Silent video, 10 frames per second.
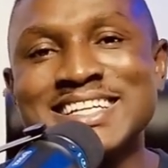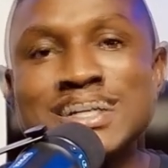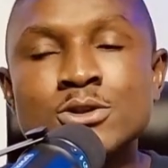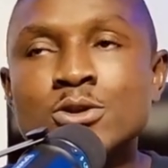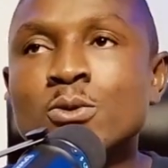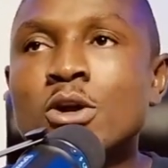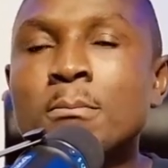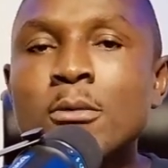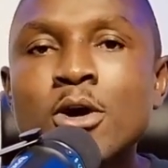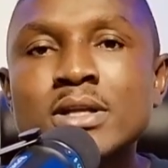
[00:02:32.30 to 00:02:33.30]
So you want to
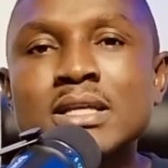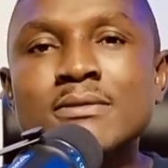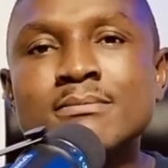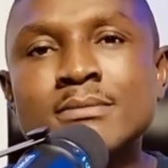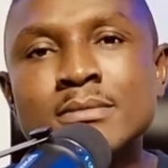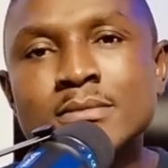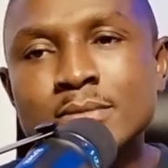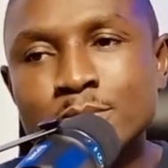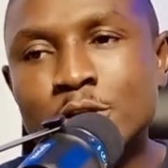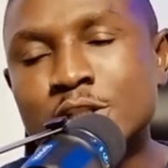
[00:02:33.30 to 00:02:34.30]
mock them,
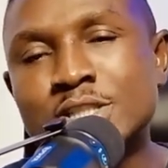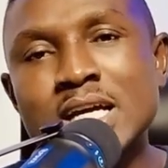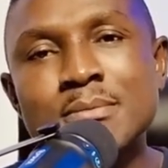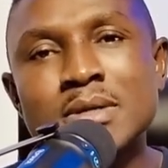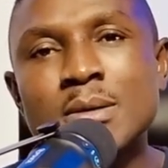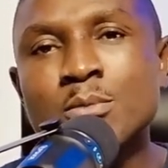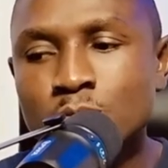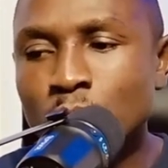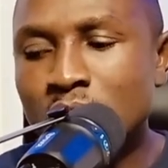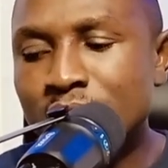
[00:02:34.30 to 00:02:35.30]
body shame them.
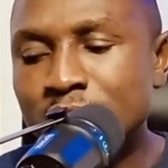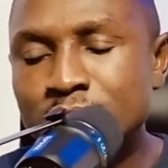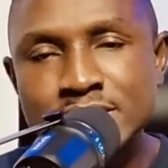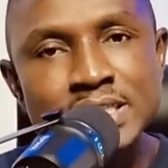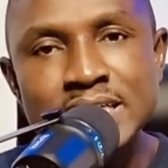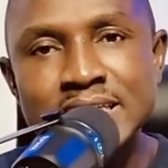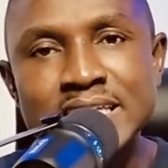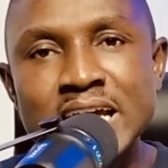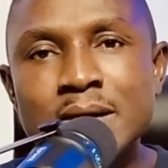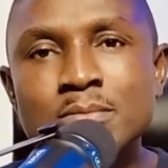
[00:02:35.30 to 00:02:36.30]
Whatever you see in
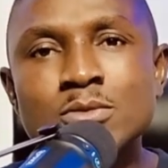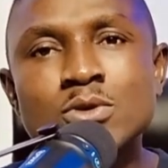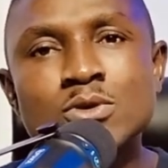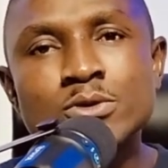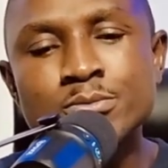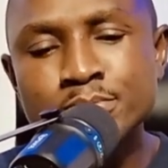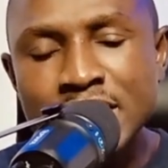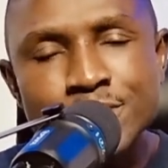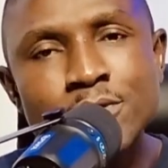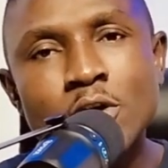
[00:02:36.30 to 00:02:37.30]
them, you
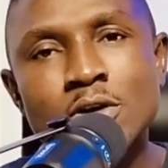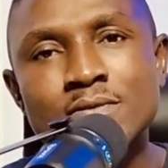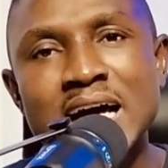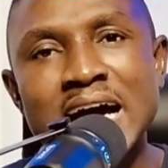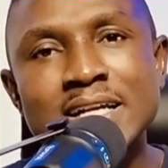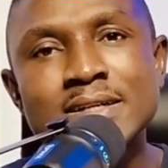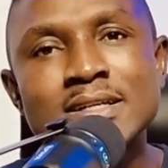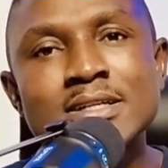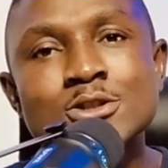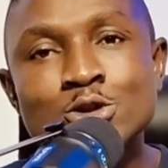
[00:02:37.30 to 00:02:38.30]
make fun of that
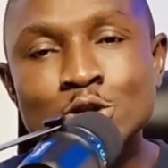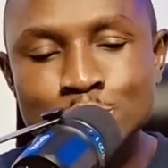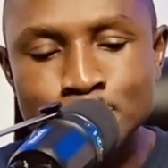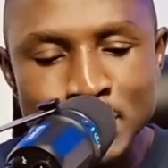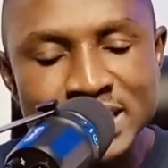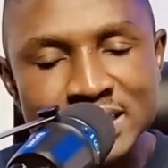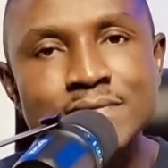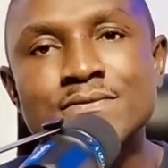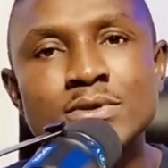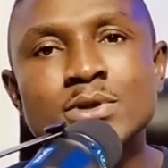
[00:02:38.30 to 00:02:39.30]
just to make
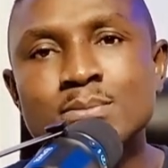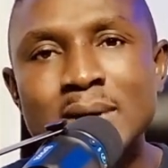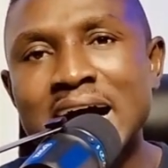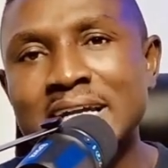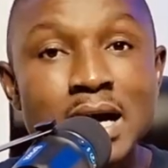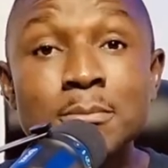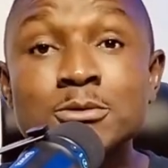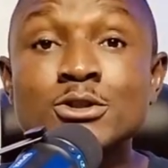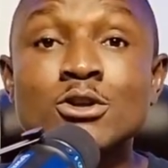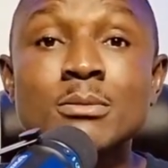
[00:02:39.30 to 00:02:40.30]
them feel bad. I'm
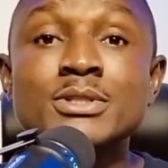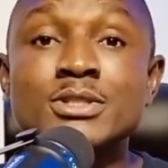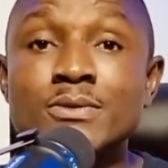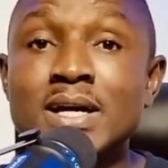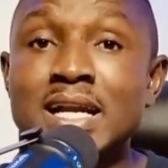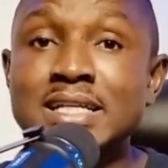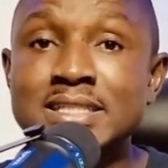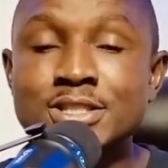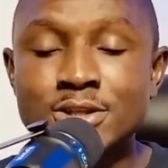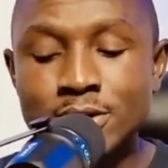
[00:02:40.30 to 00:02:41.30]
just coming to the
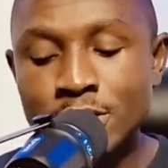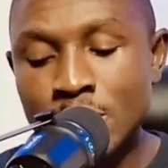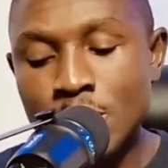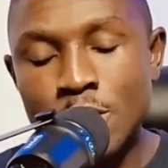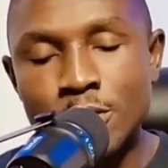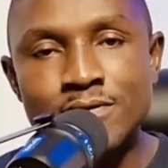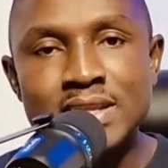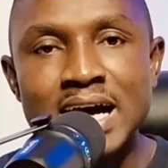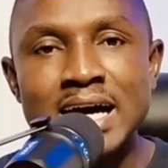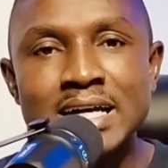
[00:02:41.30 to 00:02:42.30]
realization of
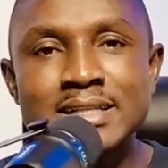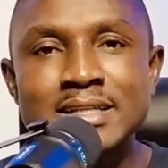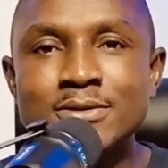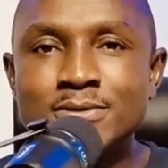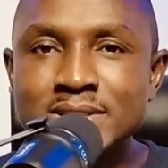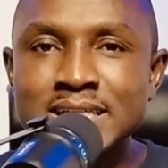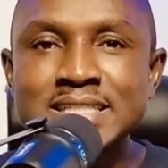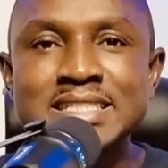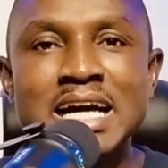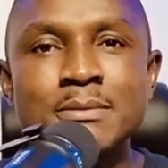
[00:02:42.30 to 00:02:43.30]
that in
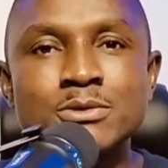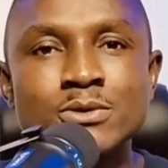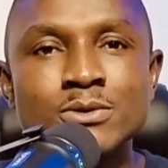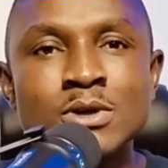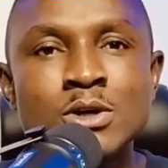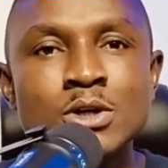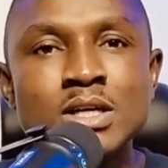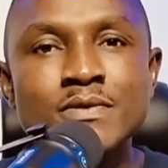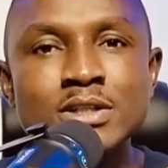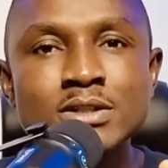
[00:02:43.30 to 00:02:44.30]
recent times, to
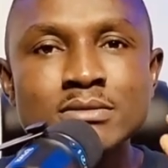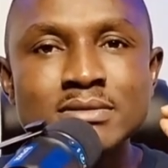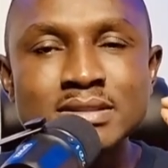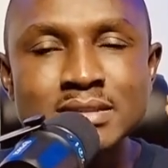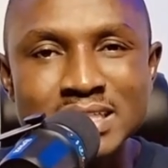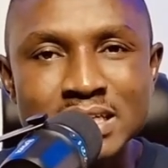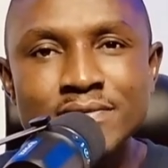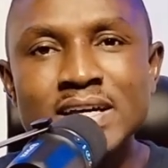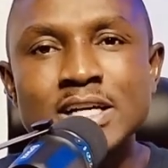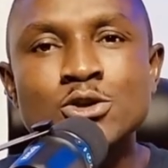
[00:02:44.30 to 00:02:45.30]
even
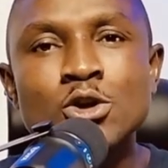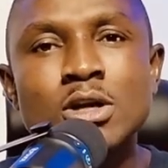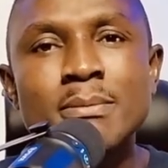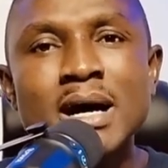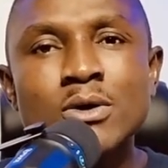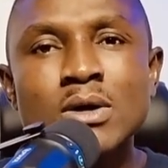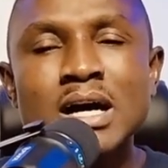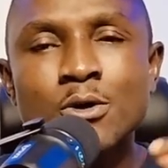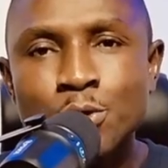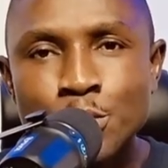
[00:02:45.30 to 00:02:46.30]
give a thought about
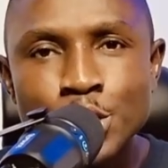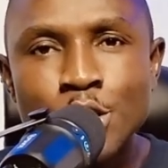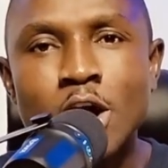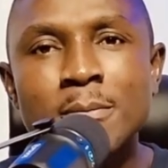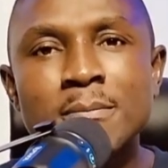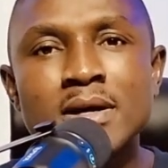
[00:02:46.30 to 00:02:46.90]
growing up